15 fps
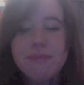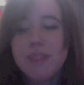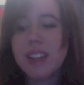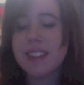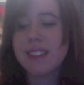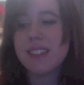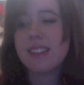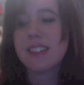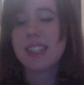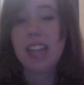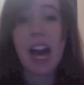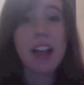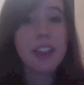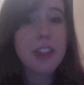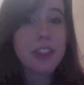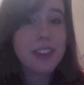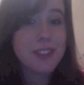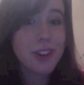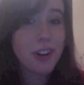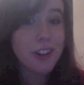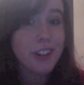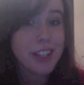and since Galef is
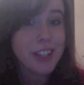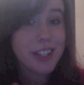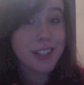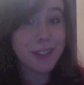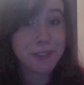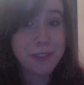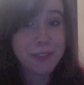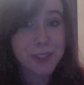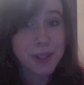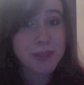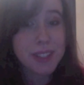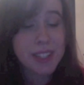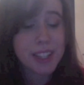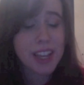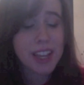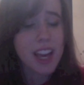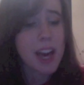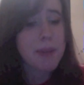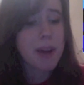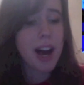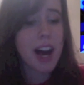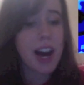already confirmed in the game,
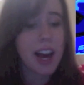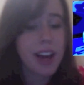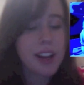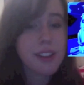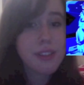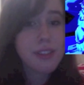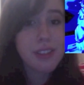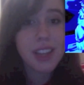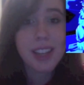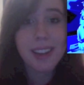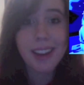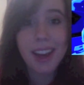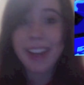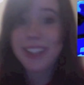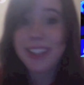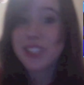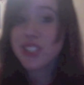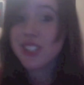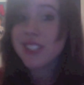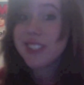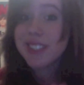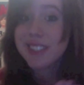I think
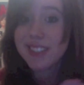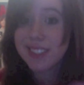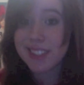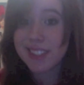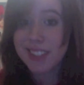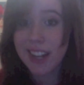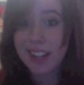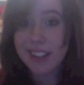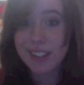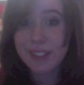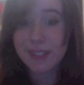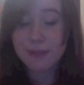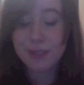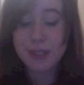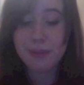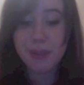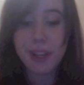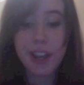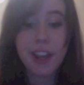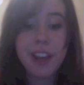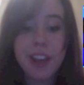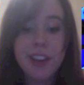ancient Scotland would be